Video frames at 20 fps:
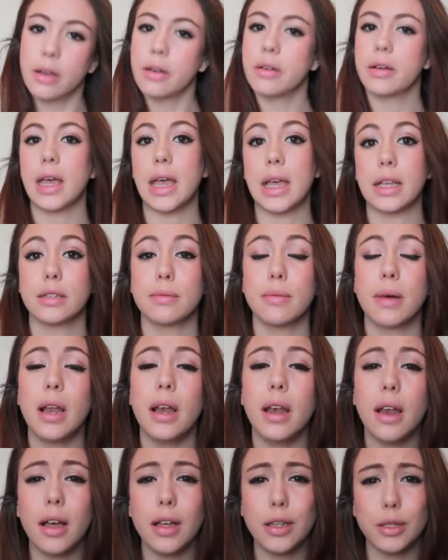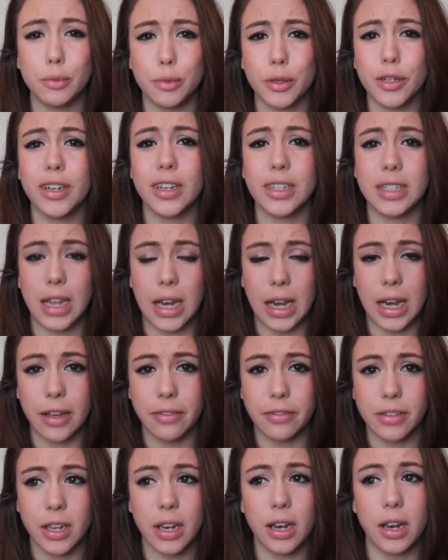Okay, so my last product I
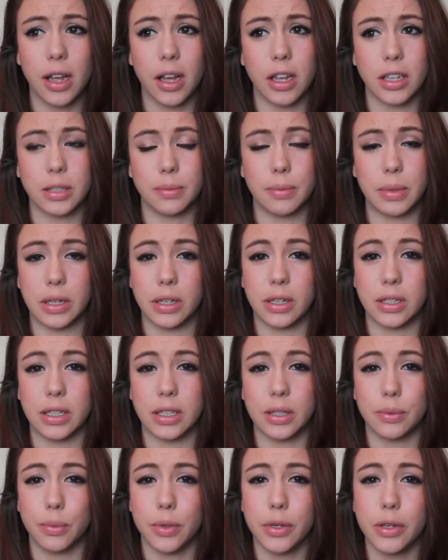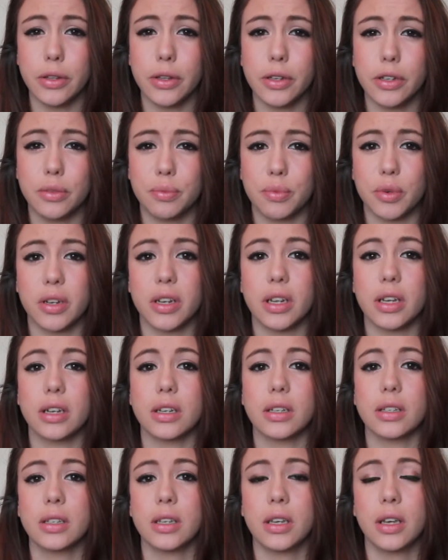left to last because it's one of those
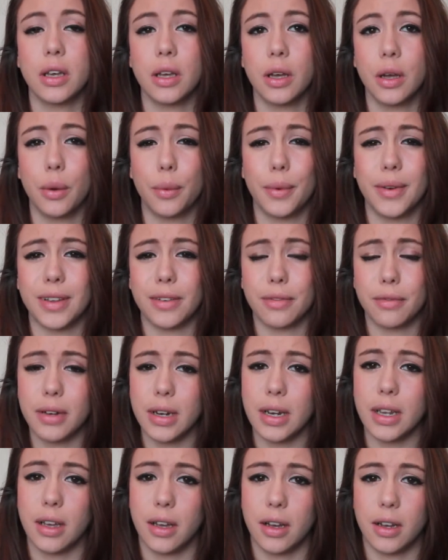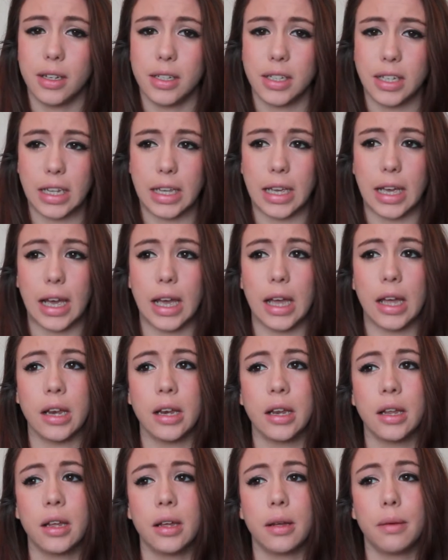products where it's really hard to
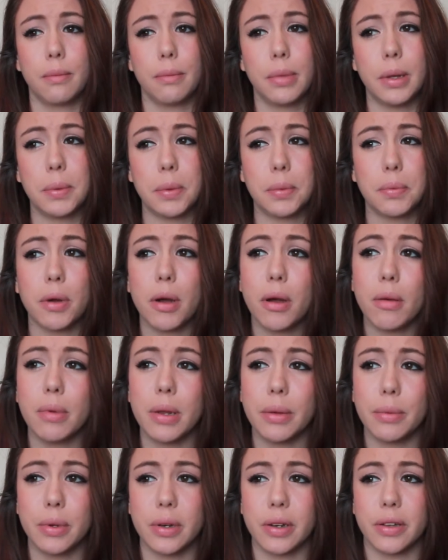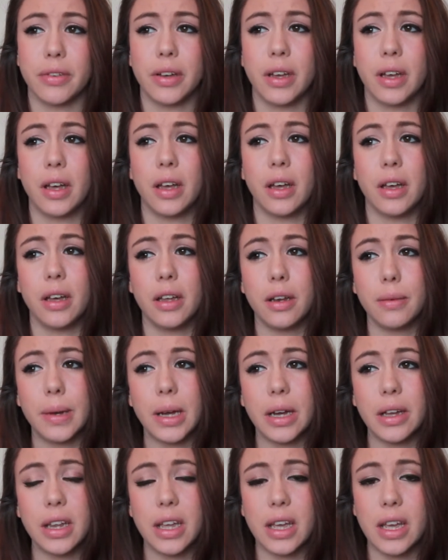get. People probably wouldn't have heard
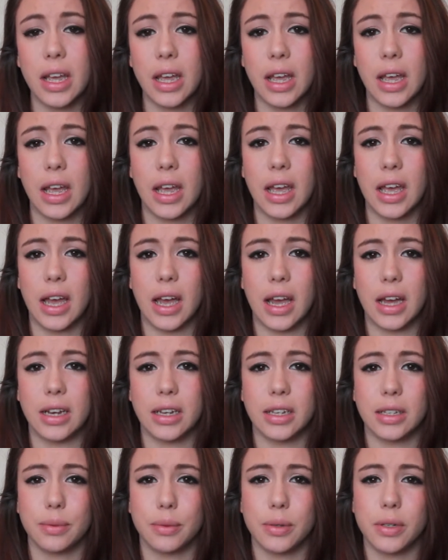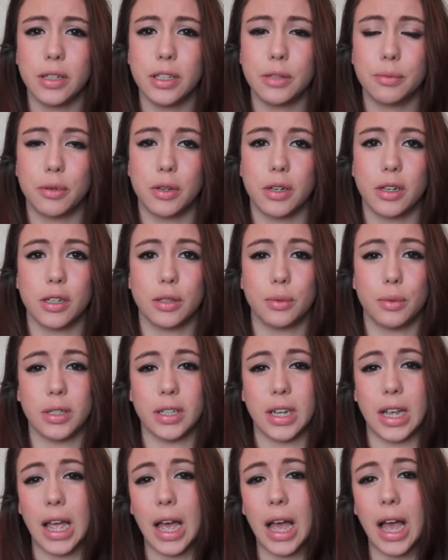about it, and it's one of those products
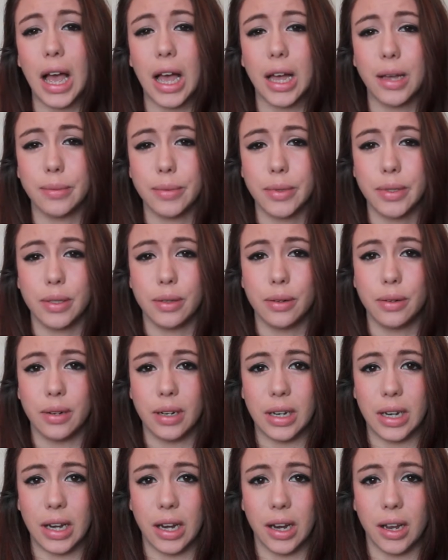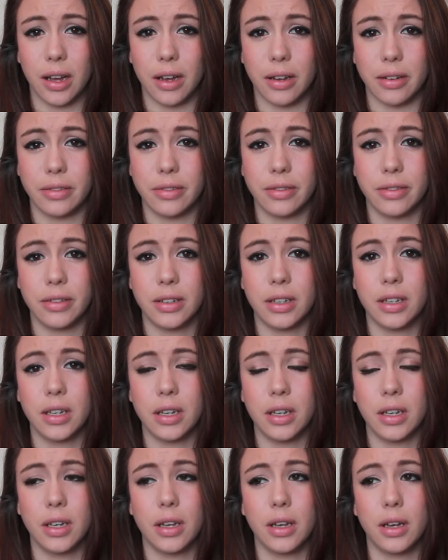which I absolutely love,
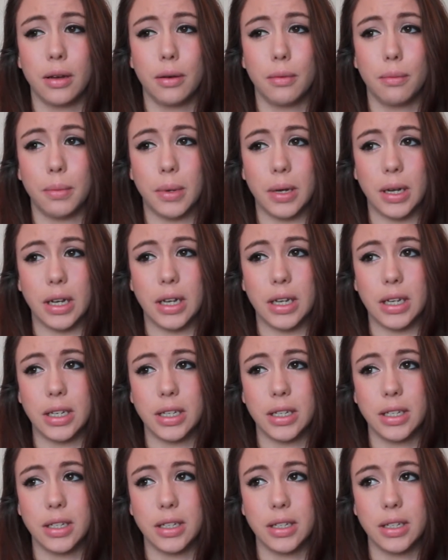but